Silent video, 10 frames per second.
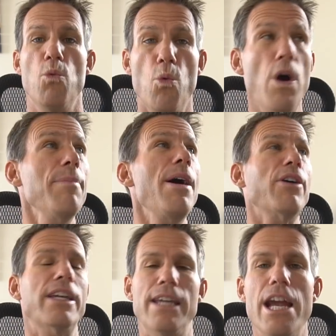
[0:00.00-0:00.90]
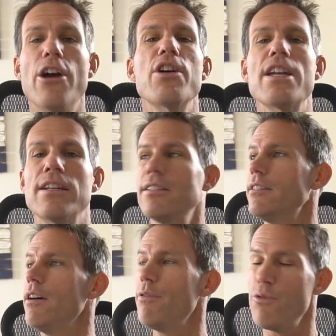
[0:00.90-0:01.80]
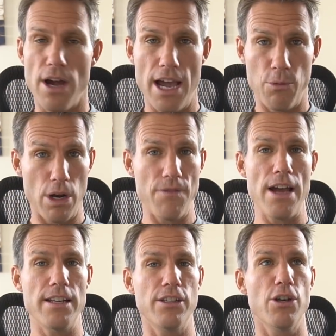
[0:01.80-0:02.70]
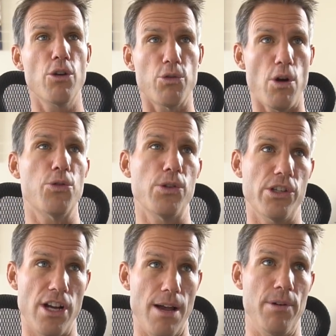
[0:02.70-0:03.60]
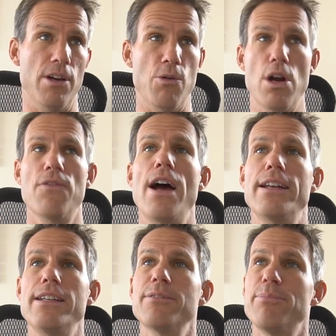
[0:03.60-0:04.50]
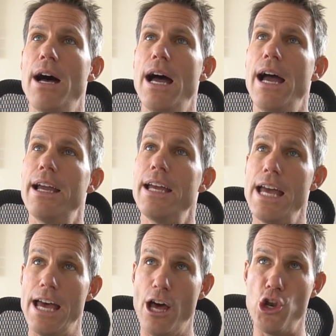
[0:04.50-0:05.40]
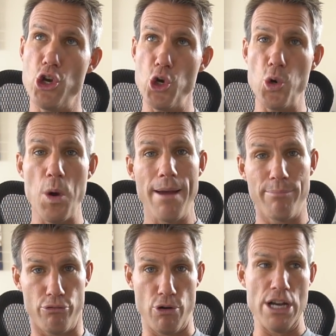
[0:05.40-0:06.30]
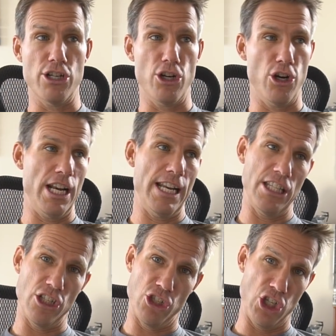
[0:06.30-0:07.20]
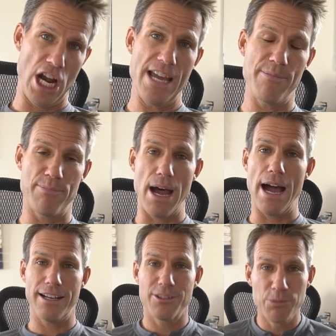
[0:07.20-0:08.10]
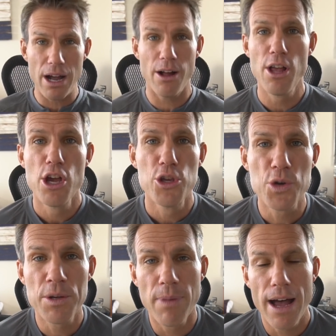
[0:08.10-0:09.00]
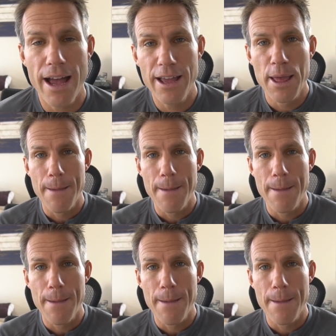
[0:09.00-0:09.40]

What about carrying stuff, Ryan? What if I need to go grocery shopping? Or what if I need to buy a new printer and it's a giant box? Well, you can buy